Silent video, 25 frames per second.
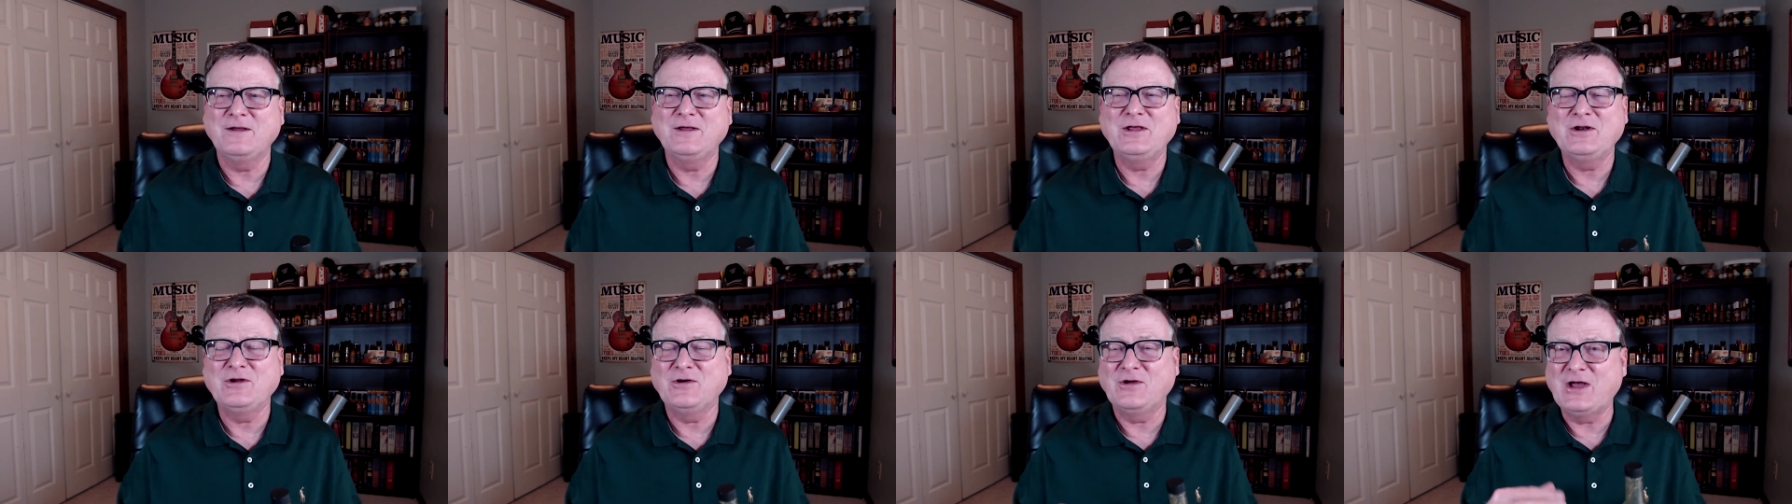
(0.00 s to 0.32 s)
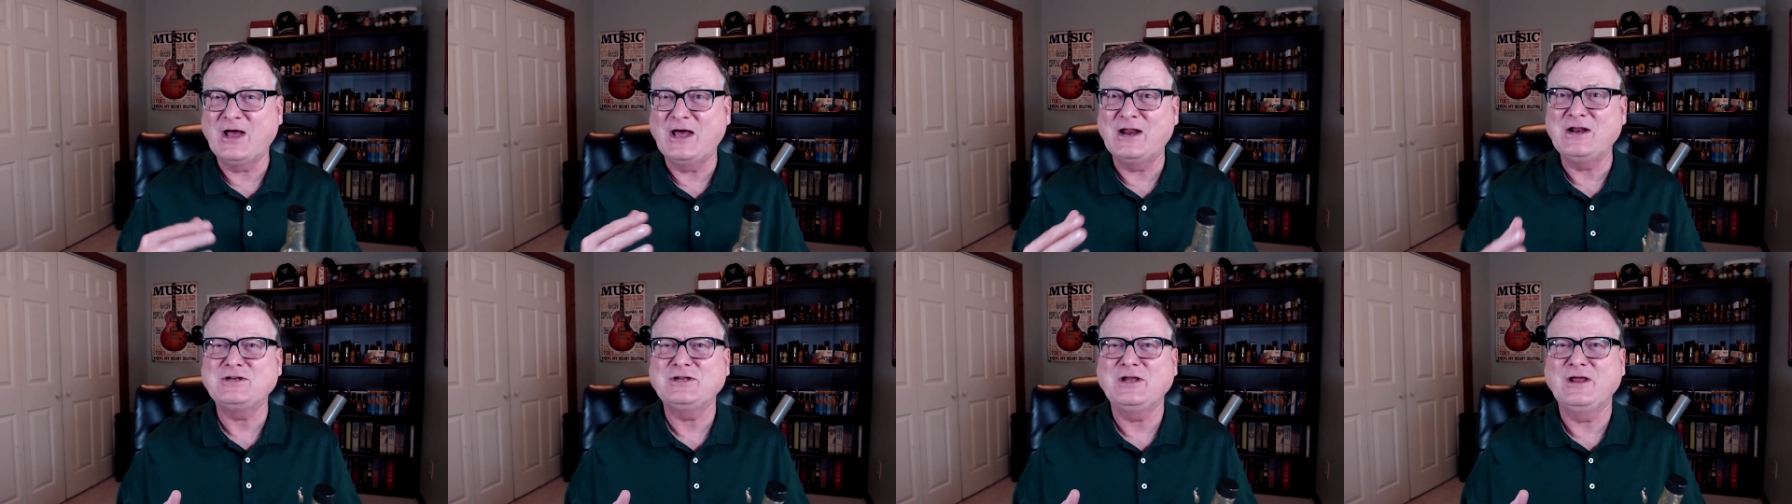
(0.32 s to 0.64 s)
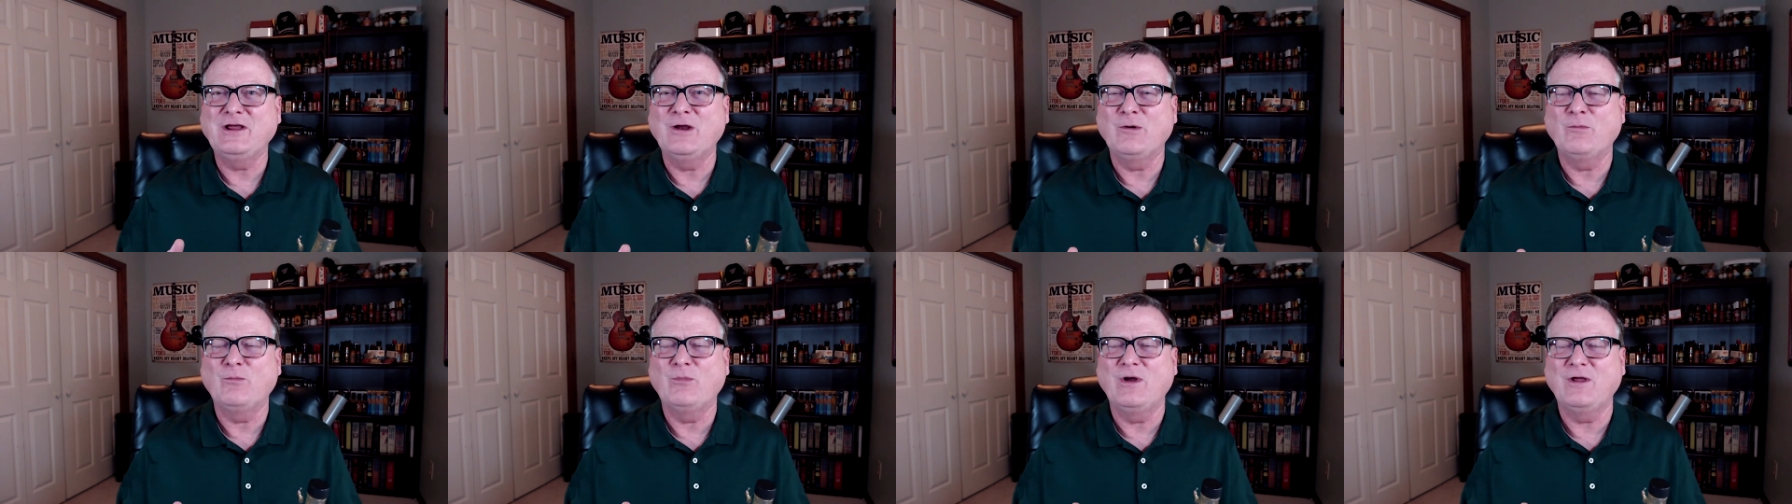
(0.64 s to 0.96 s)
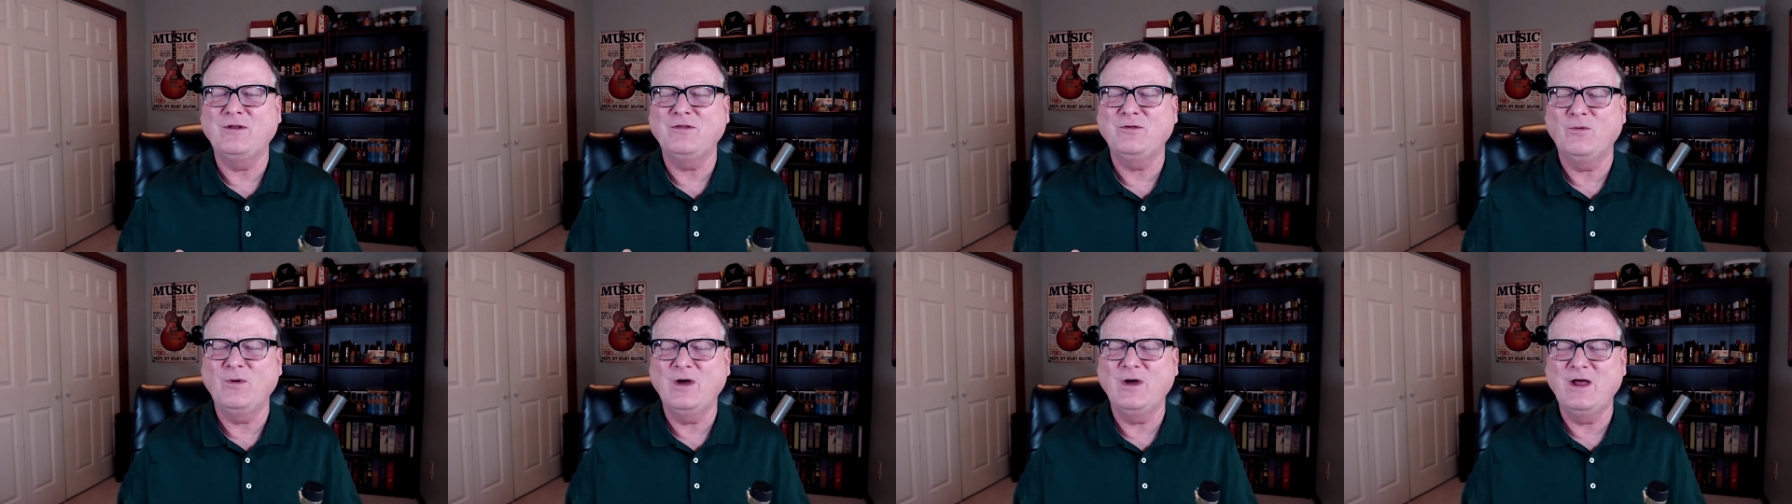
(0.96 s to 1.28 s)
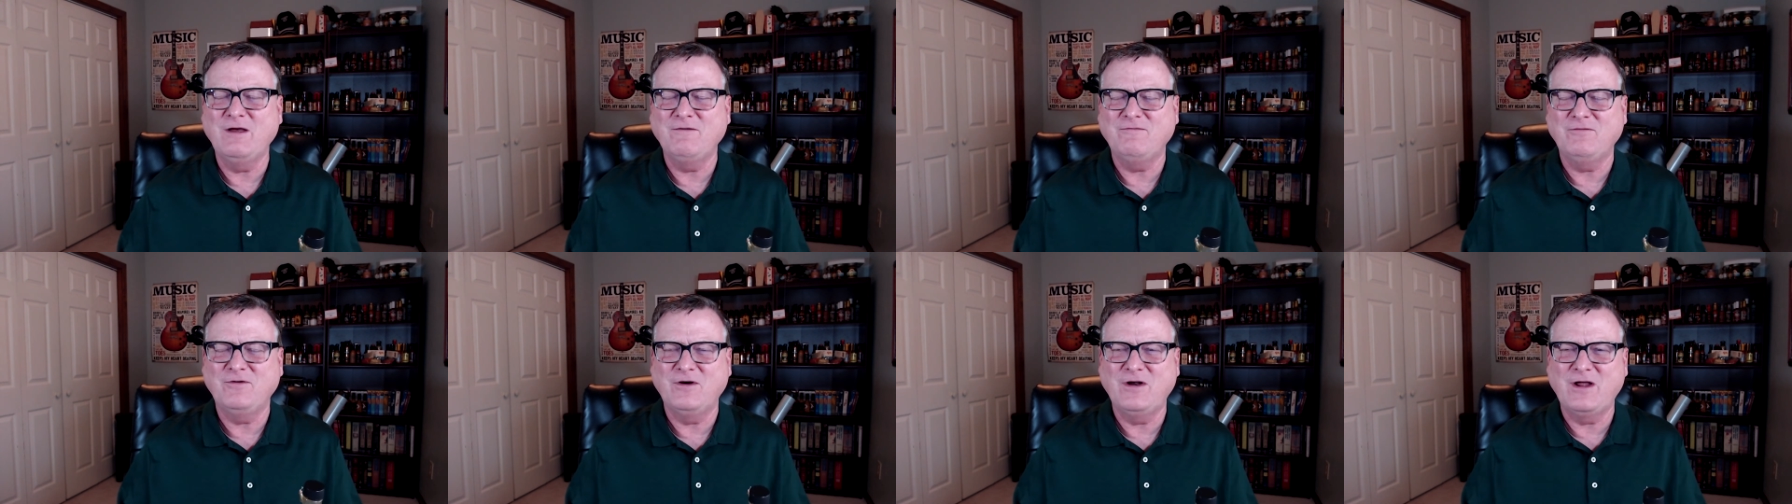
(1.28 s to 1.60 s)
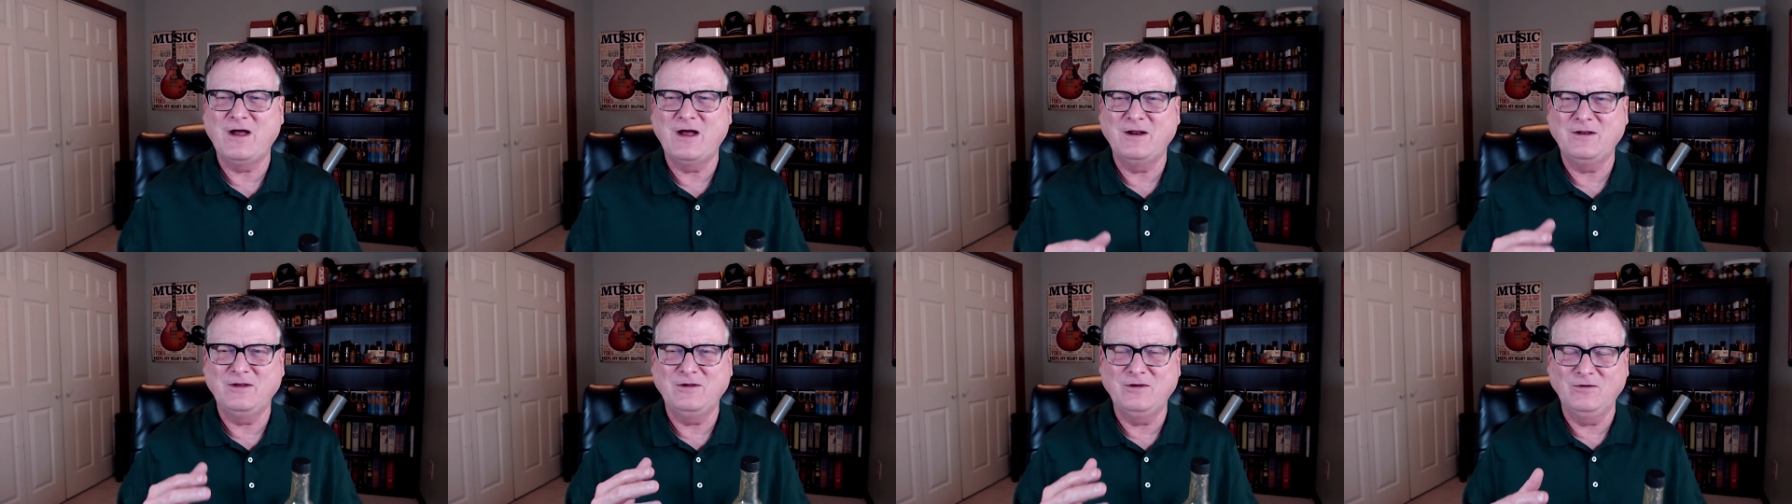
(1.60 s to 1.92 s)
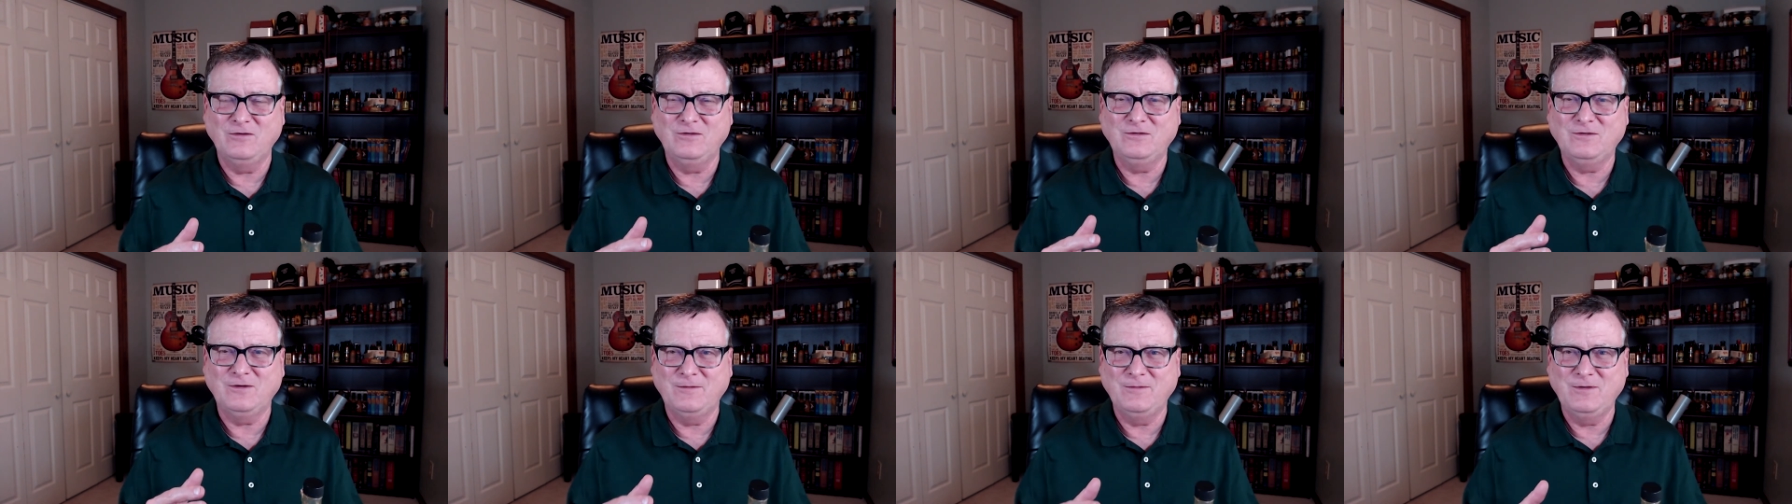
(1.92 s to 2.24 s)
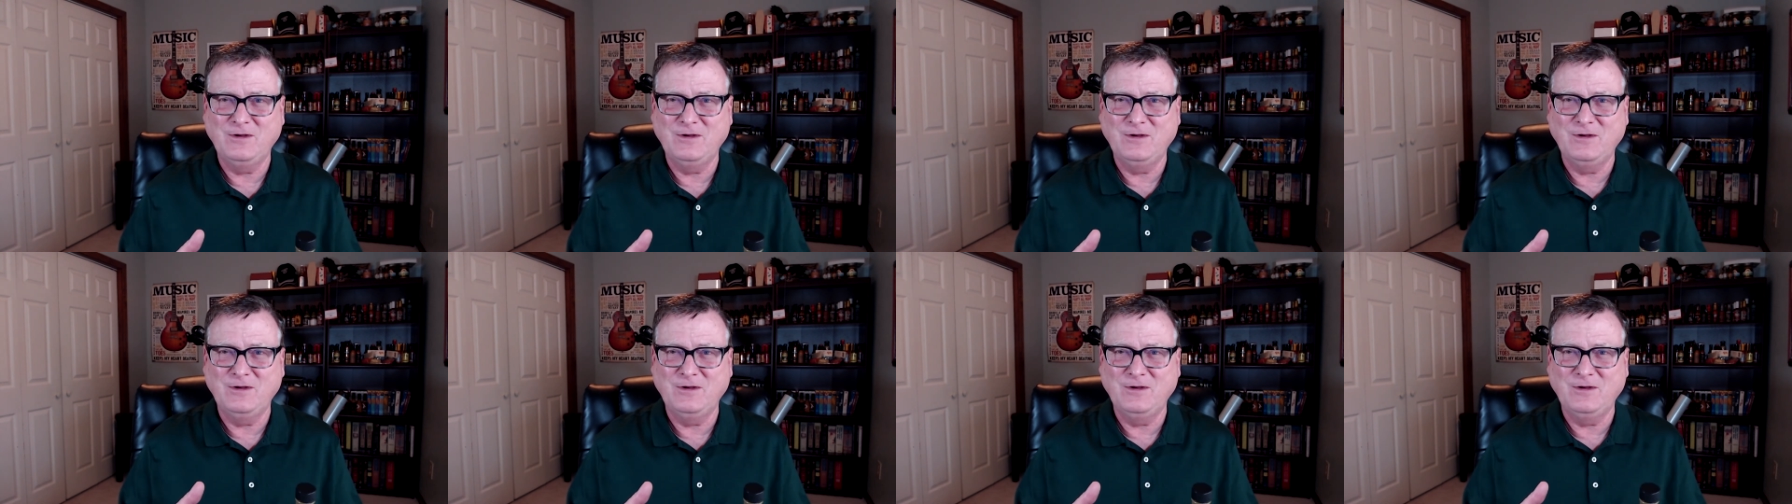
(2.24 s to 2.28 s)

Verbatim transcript: It'll kind of take your breath away if you're not used,